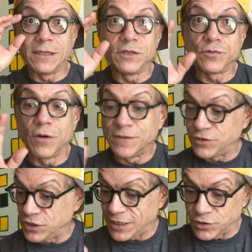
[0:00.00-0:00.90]
The 12-inch
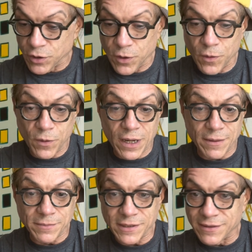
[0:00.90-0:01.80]
G.I. Joe.
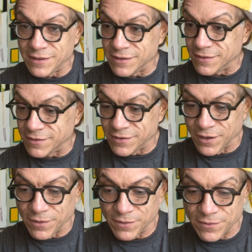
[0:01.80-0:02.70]
I'm You
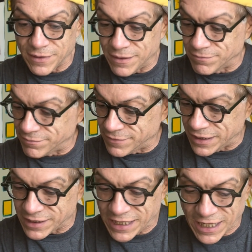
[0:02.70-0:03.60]
know, I'm a
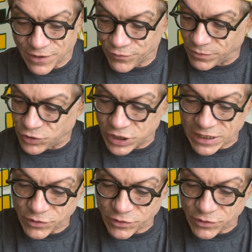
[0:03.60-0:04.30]
kid from G.I.